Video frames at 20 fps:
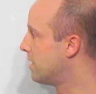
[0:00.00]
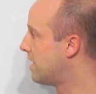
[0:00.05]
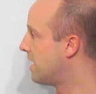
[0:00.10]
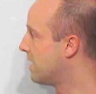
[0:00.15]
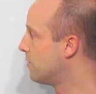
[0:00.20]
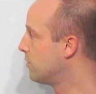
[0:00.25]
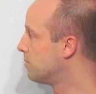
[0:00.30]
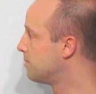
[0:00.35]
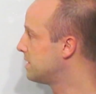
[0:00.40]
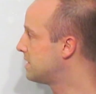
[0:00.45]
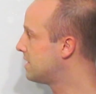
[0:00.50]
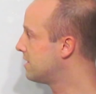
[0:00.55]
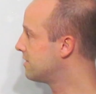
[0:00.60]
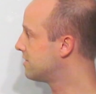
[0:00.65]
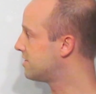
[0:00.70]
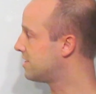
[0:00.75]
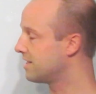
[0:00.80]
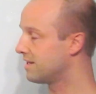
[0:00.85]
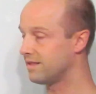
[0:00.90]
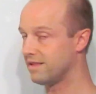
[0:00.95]
there will be
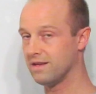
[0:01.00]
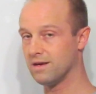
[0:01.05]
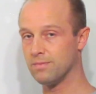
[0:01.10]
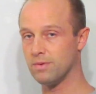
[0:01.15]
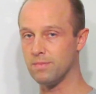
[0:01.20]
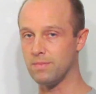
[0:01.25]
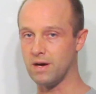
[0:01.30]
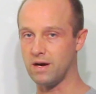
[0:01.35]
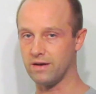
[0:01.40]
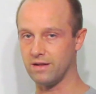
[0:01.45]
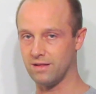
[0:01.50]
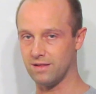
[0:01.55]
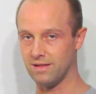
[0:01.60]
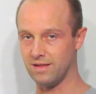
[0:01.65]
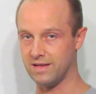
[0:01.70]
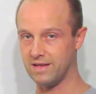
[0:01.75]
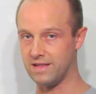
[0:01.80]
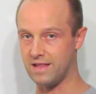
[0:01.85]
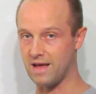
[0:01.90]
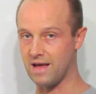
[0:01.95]
touching the upper part of the
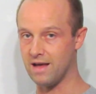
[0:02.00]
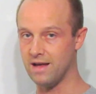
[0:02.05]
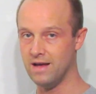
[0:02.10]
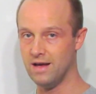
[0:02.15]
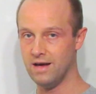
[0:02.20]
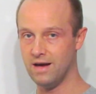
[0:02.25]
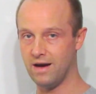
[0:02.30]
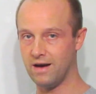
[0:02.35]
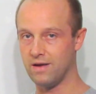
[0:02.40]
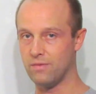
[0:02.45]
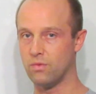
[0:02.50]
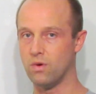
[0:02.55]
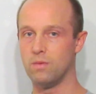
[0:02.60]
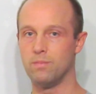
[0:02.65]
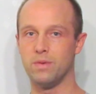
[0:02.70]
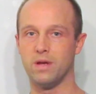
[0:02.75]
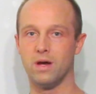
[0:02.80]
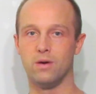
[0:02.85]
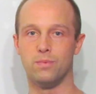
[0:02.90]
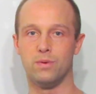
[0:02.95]
lid there and it
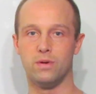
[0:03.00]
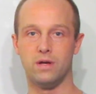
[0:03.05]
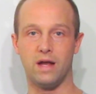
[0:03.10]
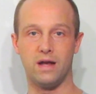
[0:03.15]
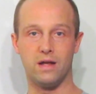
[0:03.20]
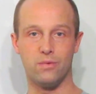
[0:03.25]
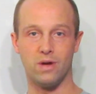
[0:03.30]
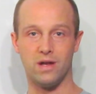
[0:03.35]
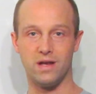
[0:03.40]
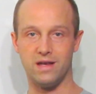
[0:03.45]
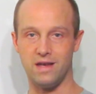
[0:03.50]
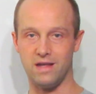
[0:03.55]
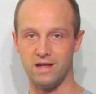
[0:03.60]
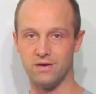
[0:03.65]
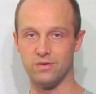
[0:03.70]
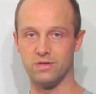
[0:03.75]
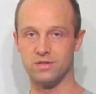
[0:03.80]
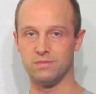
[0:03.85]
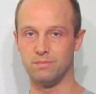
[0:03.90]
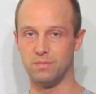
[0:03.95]
won't be open anywhere
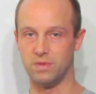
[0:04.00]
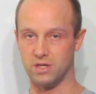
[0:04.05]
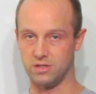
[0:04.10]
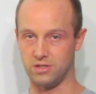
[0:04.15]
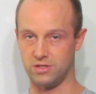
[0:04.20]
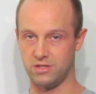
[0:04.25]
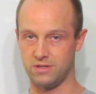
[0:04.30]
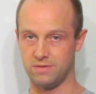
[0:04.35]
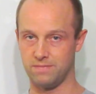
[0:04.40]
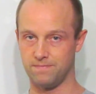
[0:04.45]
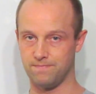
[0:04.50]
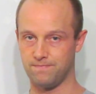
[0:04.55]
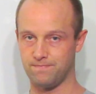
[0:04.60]
near as much.